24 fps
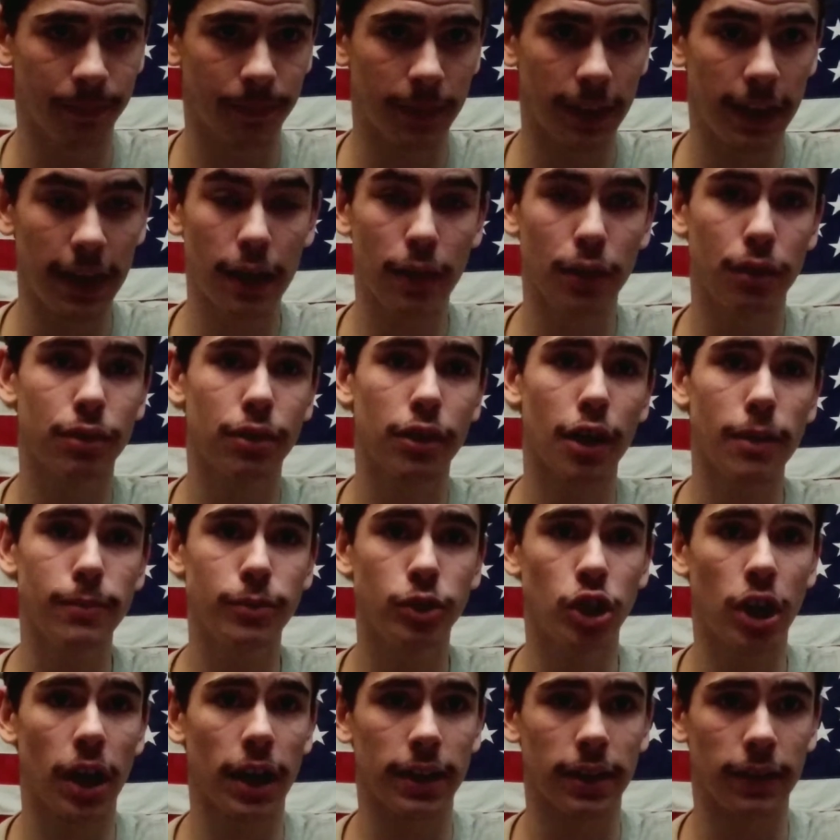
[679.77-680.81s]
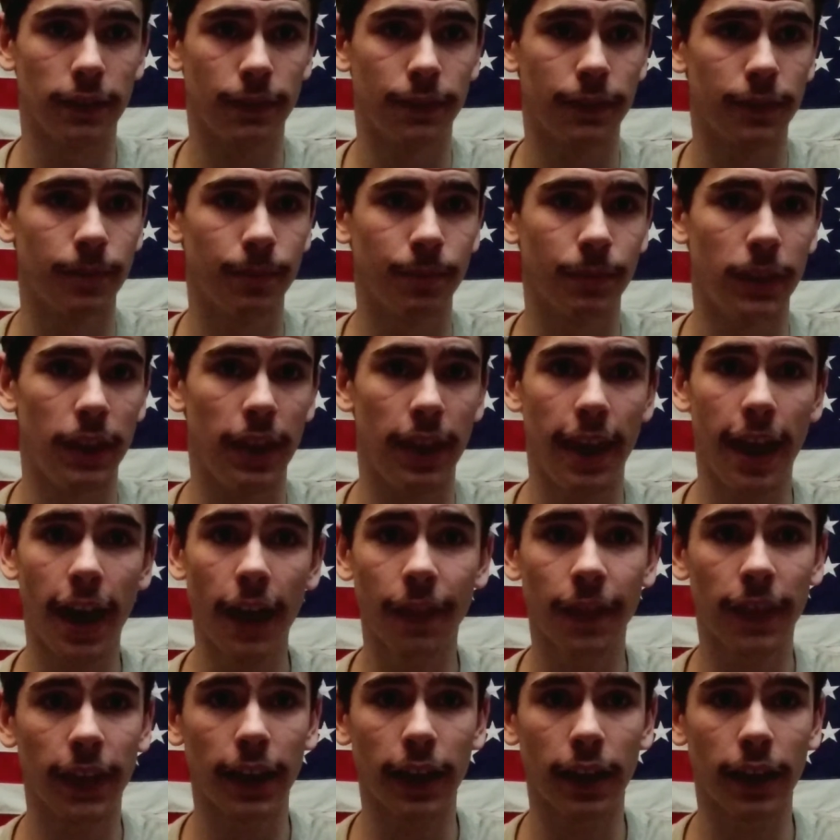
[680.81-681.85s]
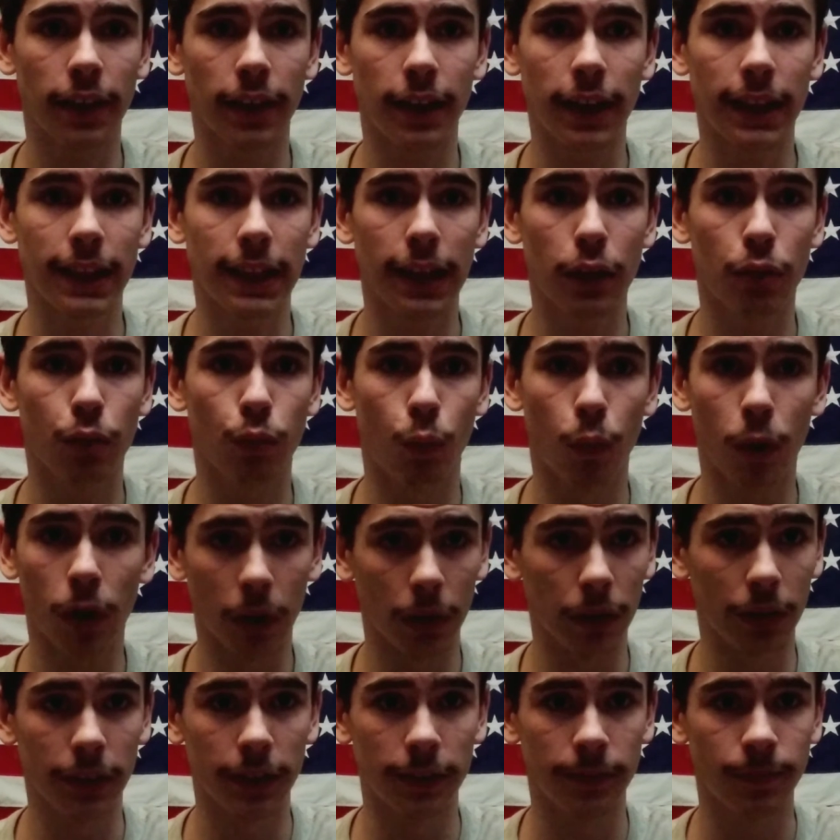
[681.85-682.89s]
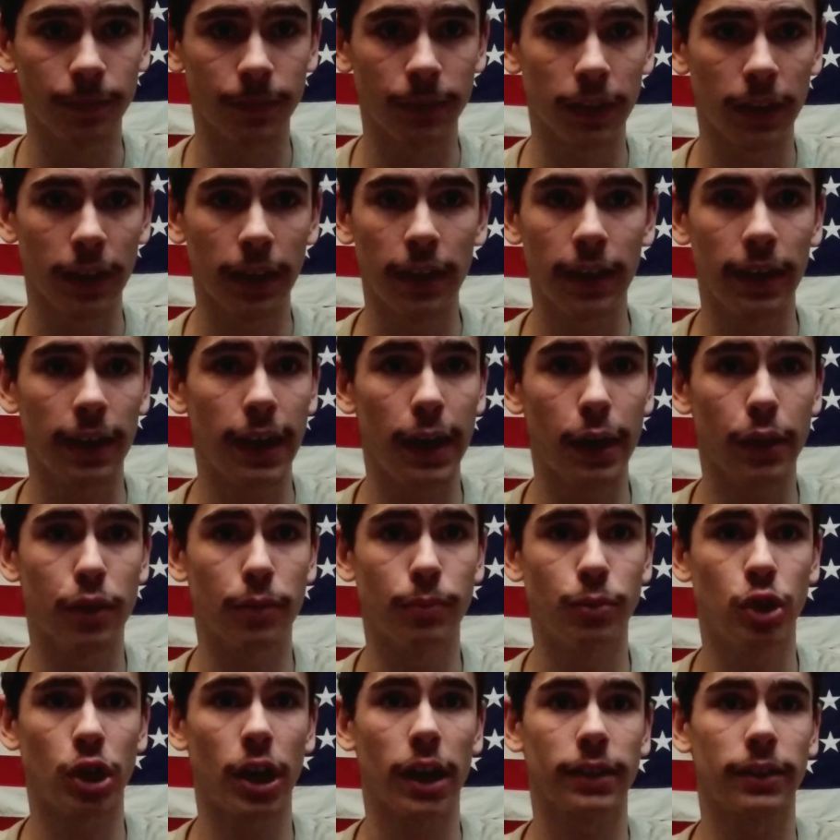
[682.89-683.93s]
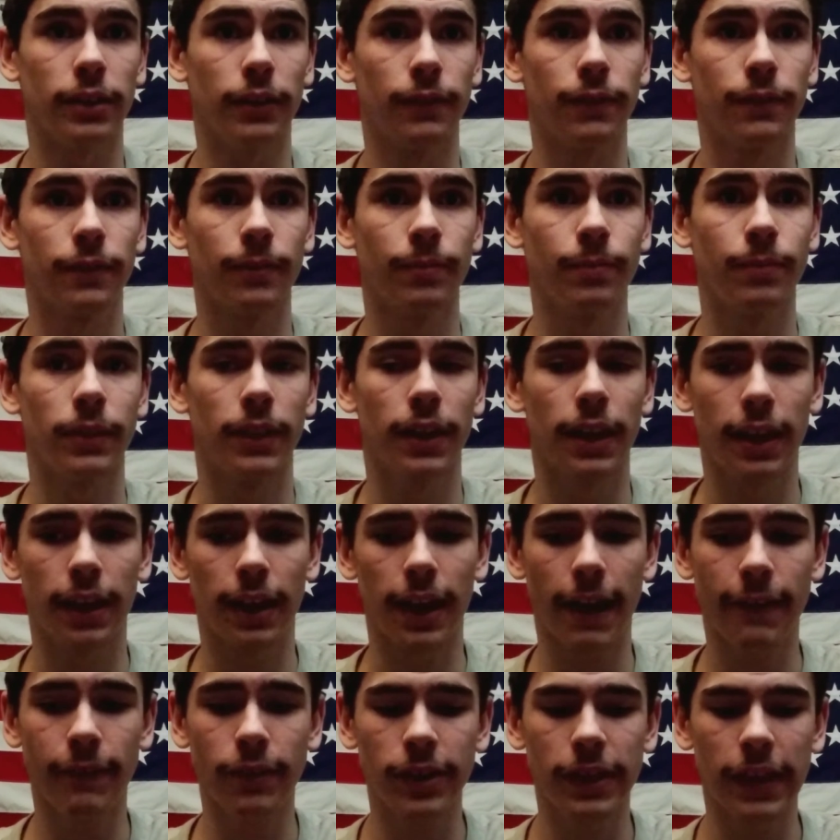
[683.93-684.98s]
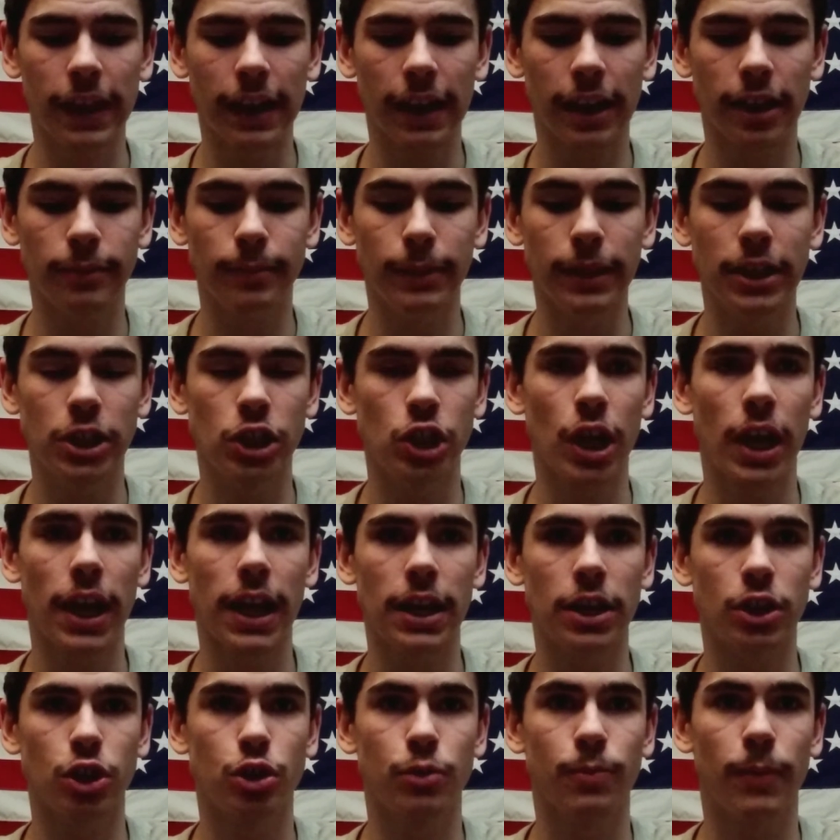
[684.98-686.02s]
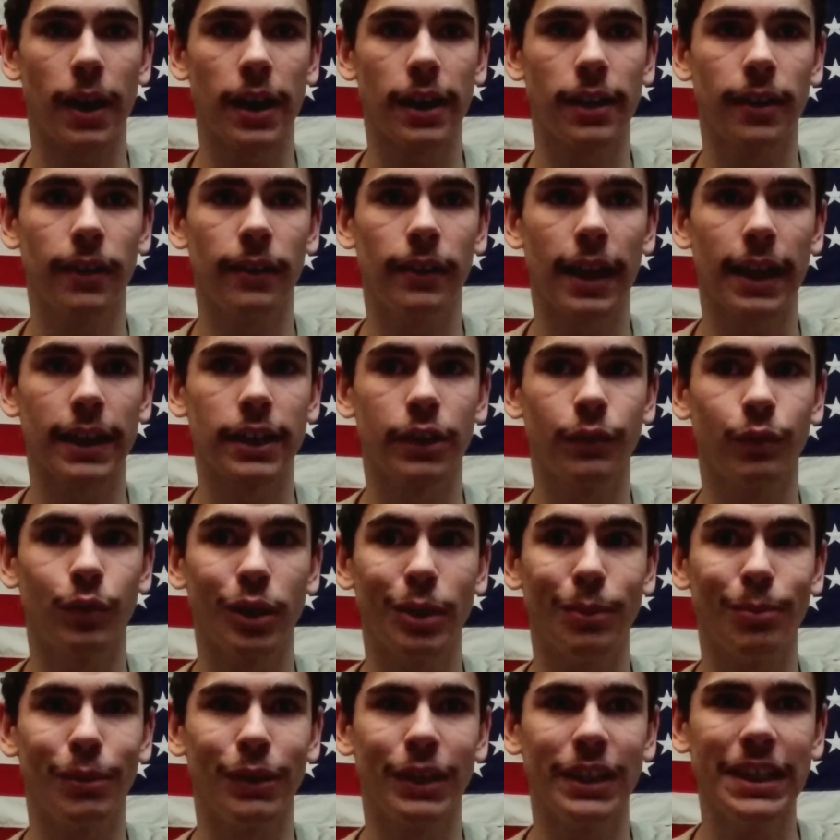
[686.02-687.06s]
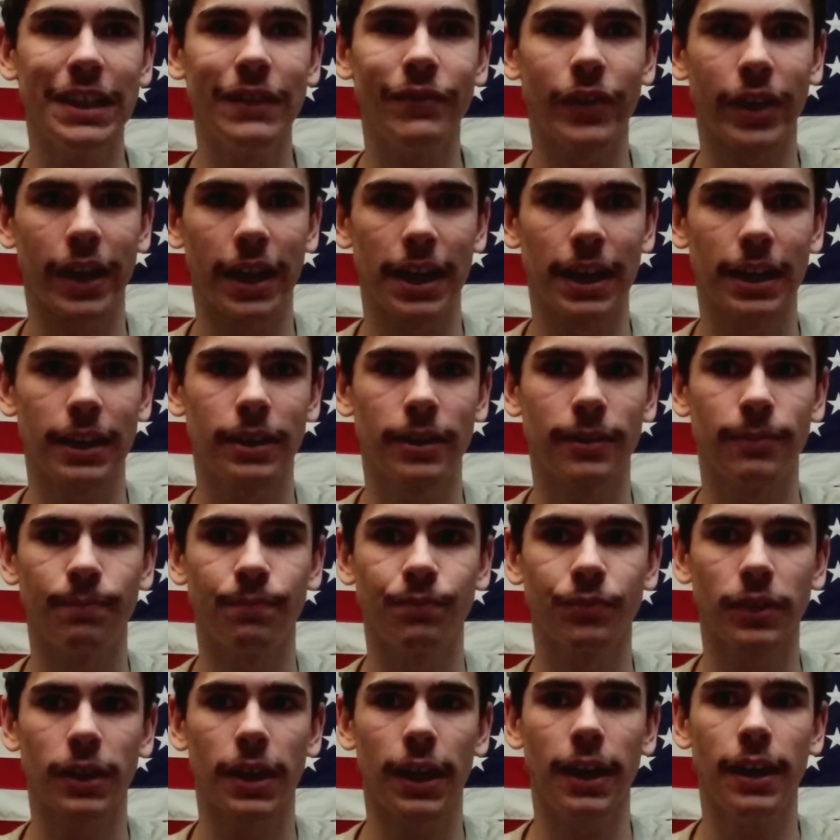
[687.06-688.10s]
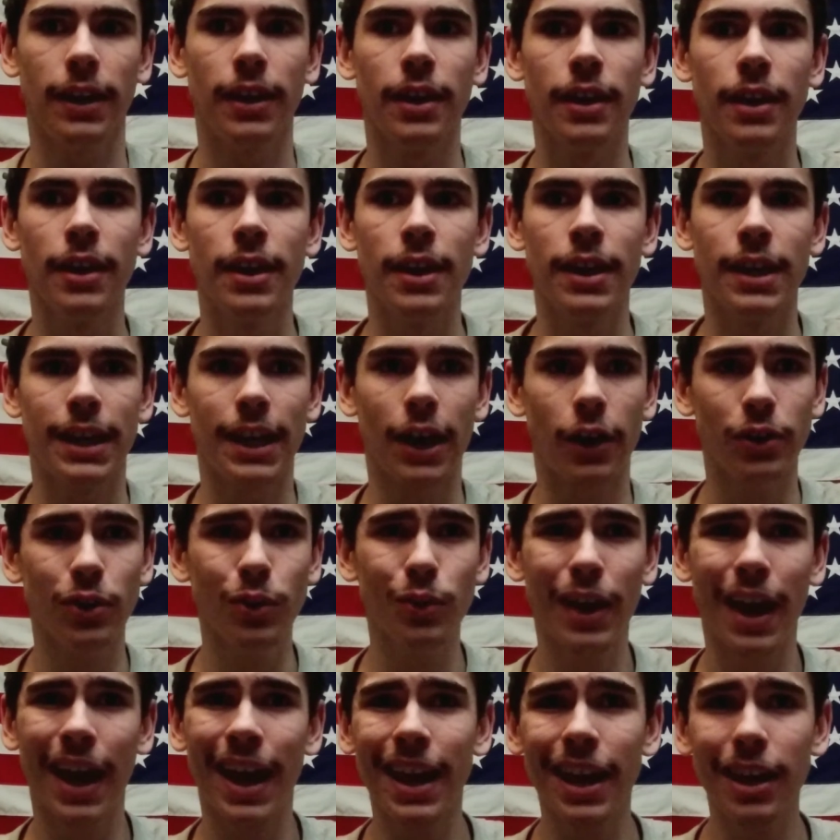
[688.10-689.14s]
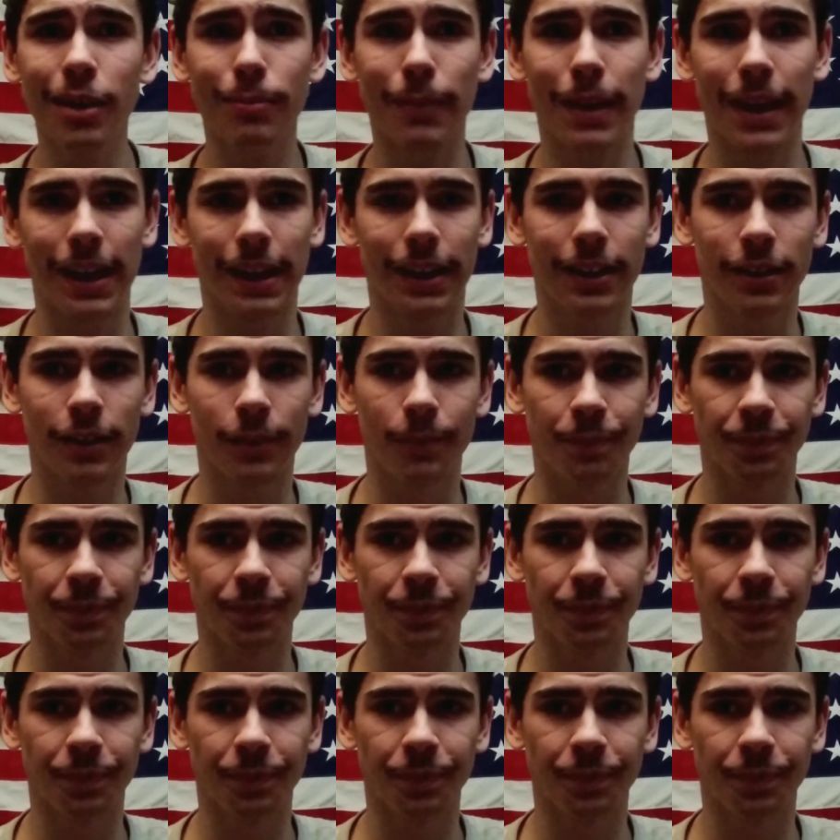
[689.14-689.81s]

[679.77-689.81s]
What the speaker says: is subjective. Nothing in this world is objective. Everything can be changed by collectively believing in it. Okay? Now, you can make